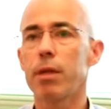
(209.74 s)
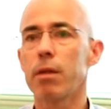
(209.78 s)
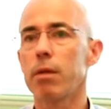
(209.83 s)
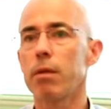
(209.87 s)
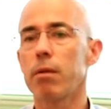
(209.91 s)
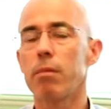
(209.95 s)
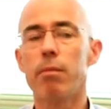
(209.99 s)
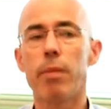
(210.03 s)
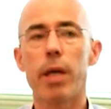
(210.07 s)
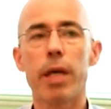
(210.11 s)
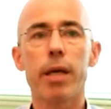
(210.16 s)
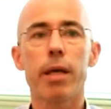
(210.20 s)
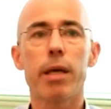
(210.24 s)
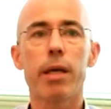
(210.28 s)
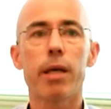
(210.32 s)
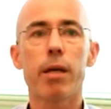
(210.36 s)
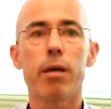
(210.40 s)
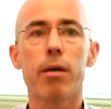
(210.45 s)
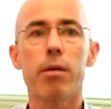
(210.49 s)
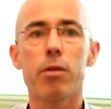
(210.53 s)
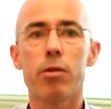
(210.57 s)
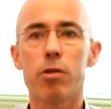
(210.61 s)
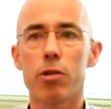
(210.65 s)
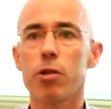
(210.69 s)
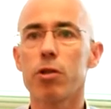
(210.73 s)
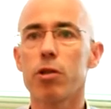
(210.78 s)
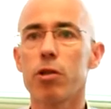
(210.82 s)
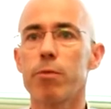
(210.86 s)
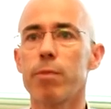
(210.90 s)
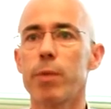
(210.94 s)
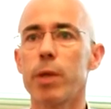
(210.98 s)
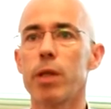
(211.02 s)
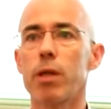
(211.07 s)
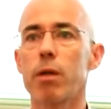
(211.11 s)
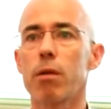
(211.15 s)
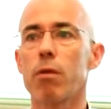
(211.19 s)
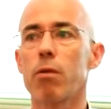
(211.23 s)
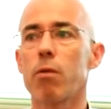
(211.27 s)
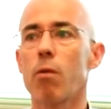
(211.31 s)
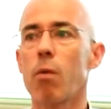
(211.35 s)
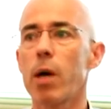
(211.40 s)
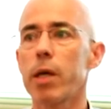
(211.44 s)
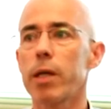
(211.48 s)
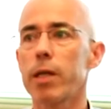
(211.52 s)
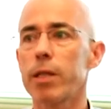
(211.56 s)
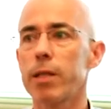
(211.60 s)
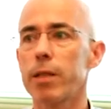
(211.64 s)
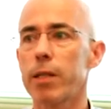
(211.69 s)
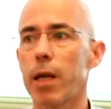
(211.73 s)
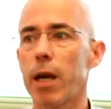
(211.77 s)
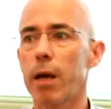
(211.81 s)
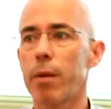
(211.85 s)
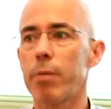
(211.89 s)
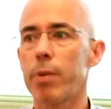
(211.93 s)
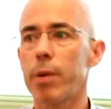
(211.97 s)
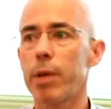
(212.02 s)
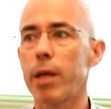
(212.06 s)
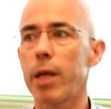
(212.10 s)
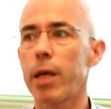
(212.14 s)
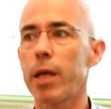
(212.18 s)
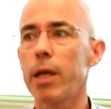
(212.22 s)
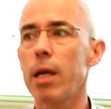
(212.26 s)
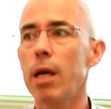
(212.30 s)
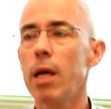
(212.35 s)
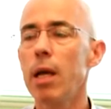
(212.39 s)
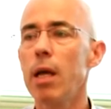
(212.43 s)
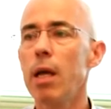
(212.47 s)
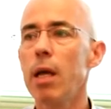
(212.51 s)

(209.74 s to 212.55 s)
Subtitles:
making a judgment on what is happening.